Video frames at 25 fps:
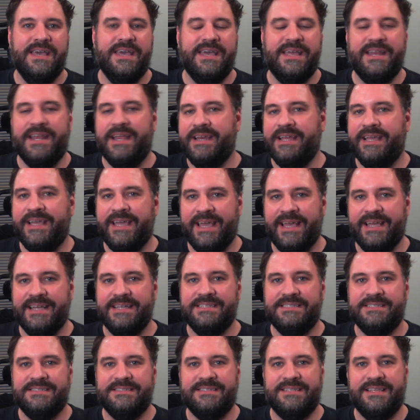In any
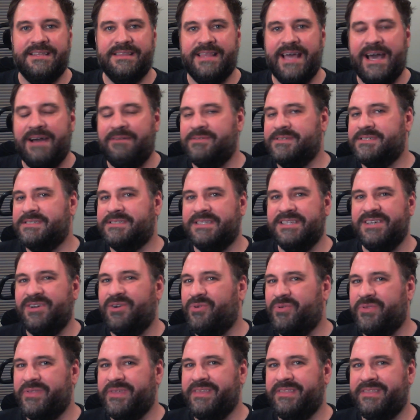case, that was the
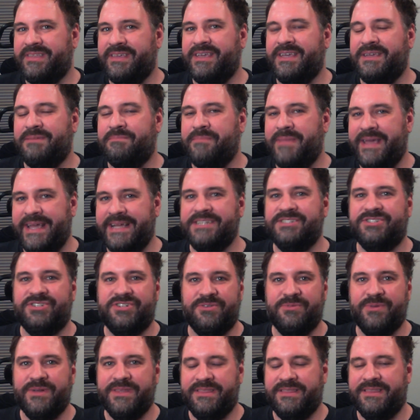only thing
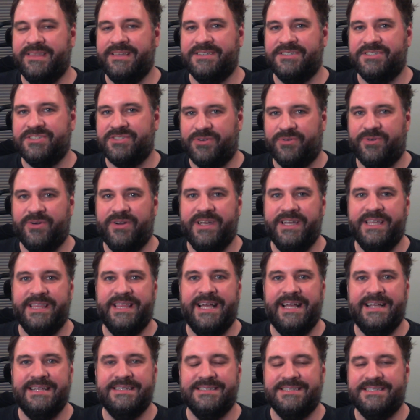major with the story
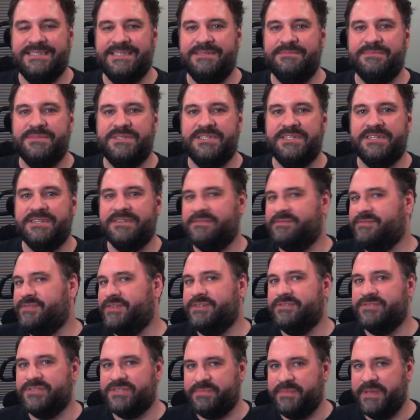that seemed to
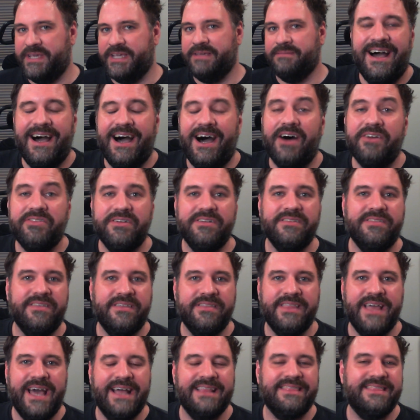confuse me. Other
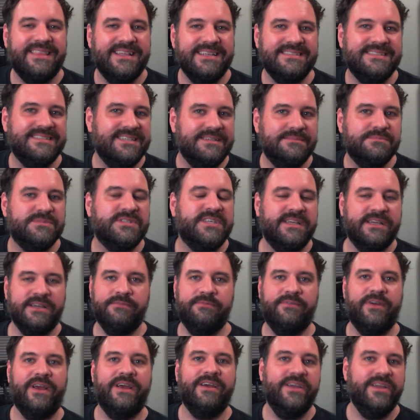than that, this seems like
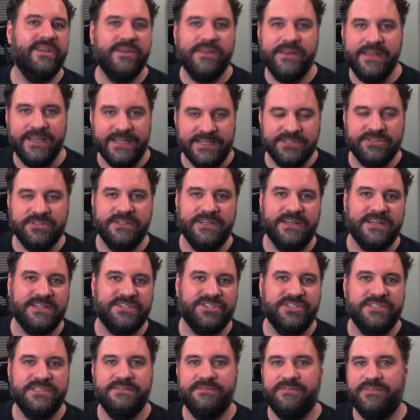a very good
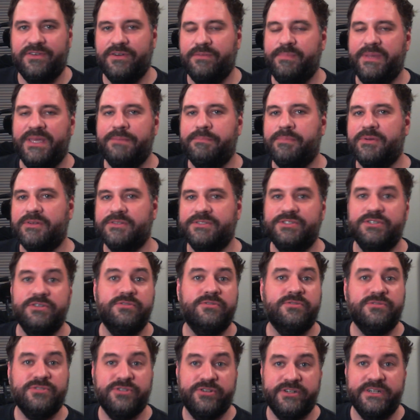introduction for people
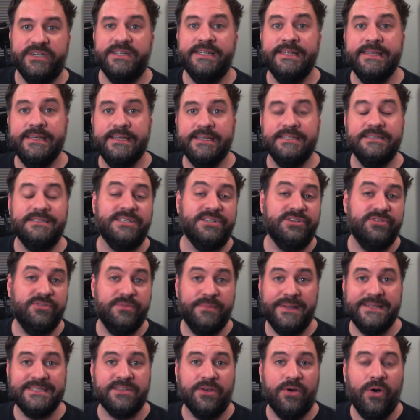to Trinity
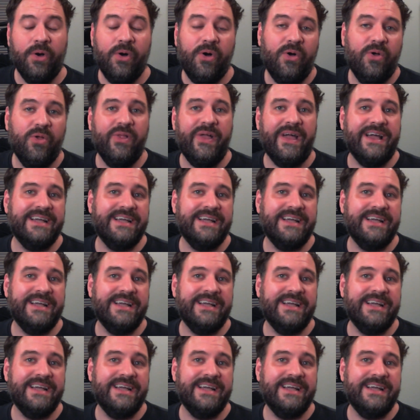Continuum as a whole,